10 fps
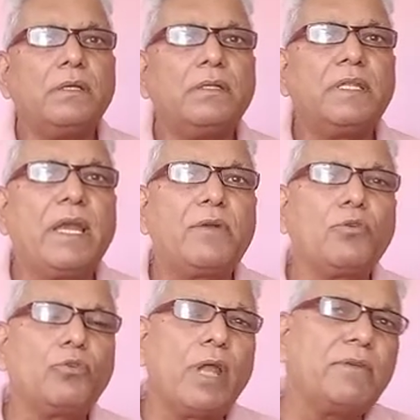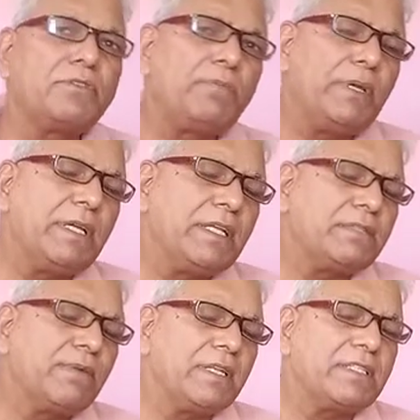There are two types of pleadings,
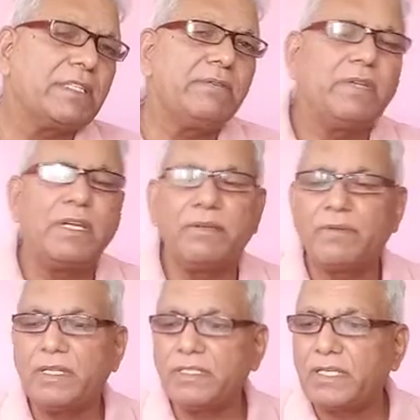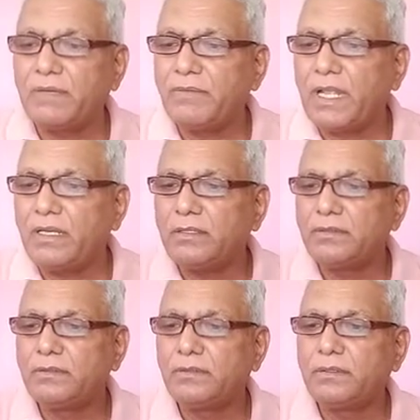one is civil and one is criminal.
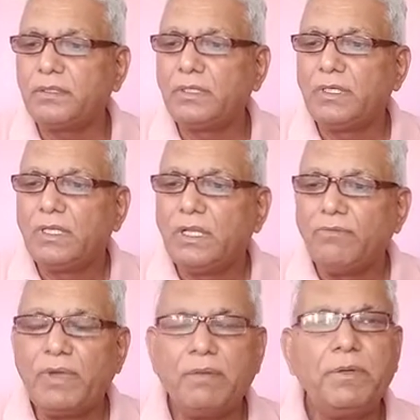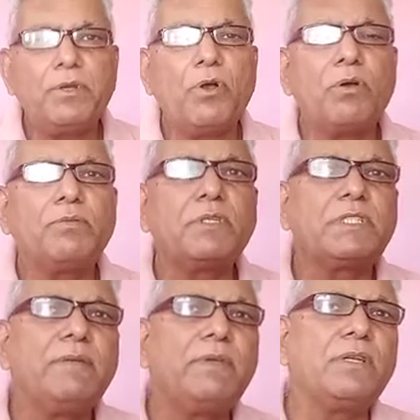When we talk of the
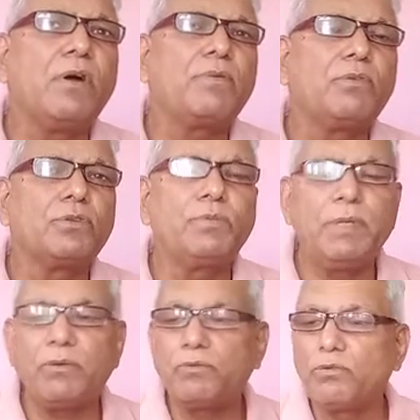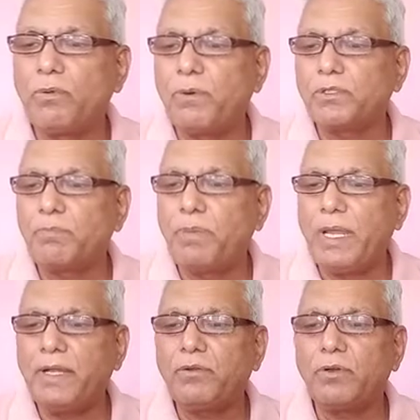civil, of course we have to go for the
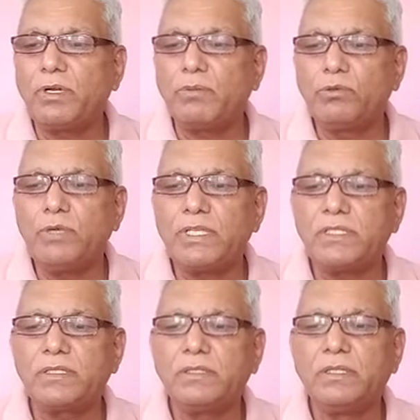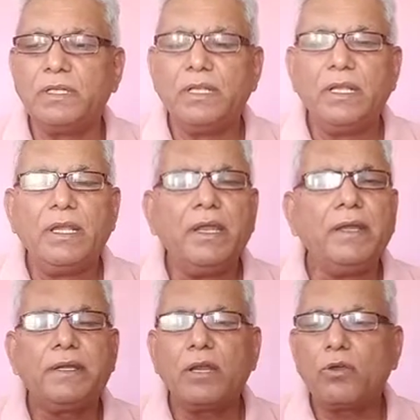plaint or WS,
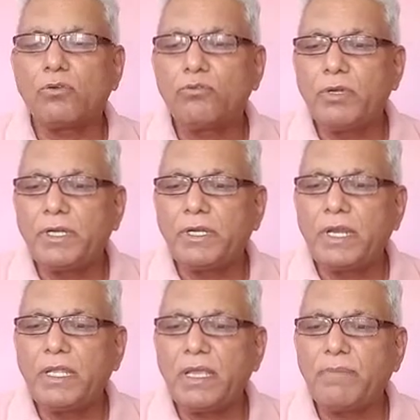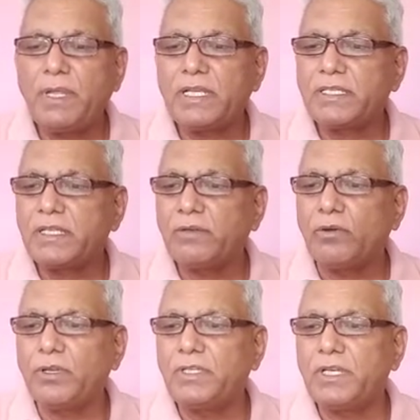interlocutory application,
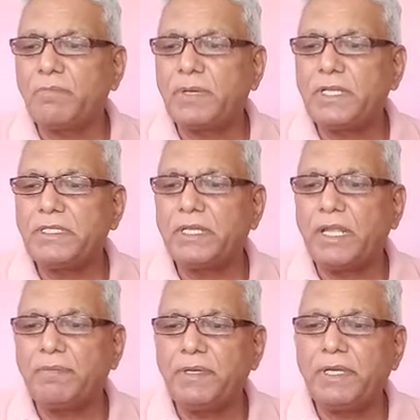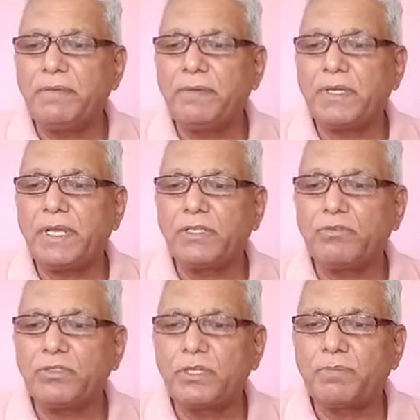original petition, affidavit,
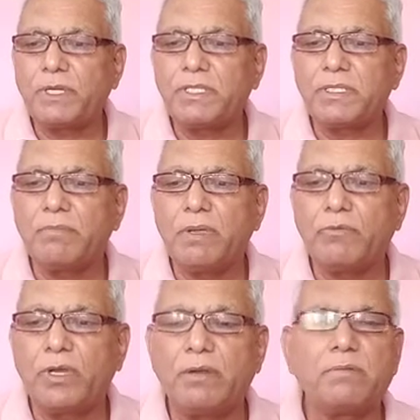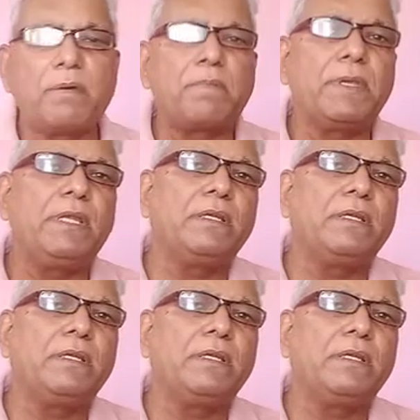execution petition, memorandum of appeal,